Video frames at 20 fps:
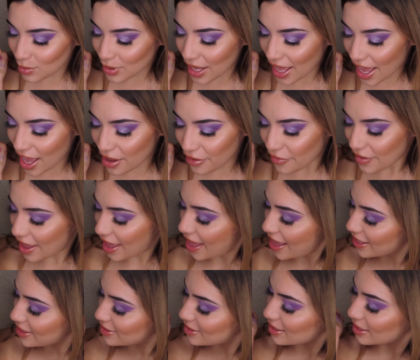we have
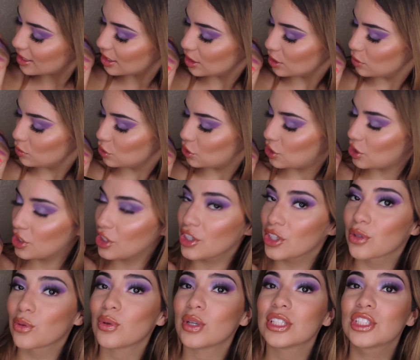
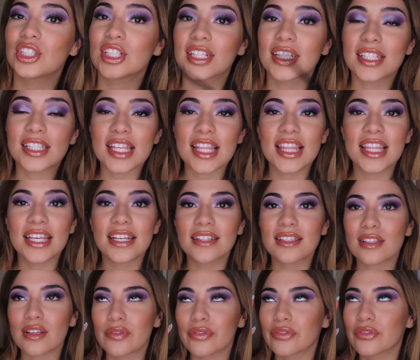Executioner, which is
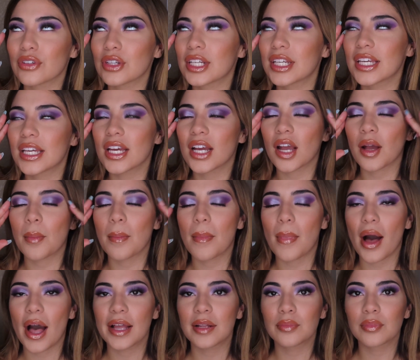this freaking
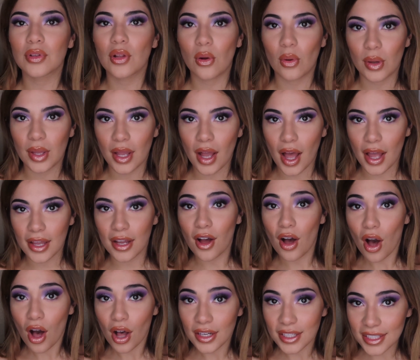mind-blowing,
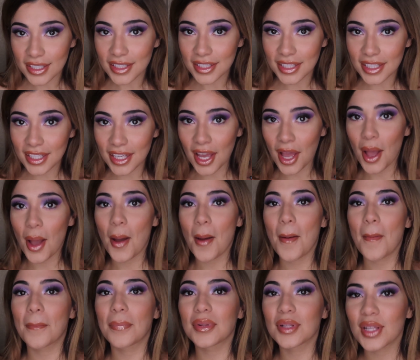iconically
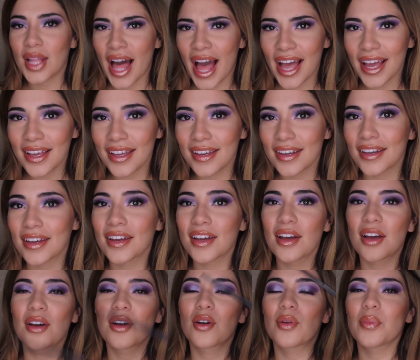black,
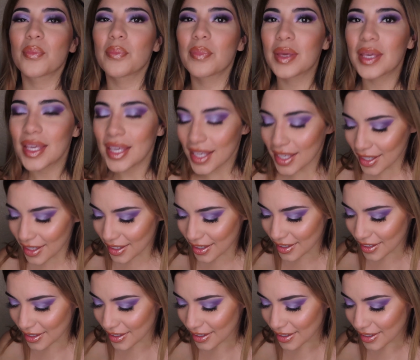pink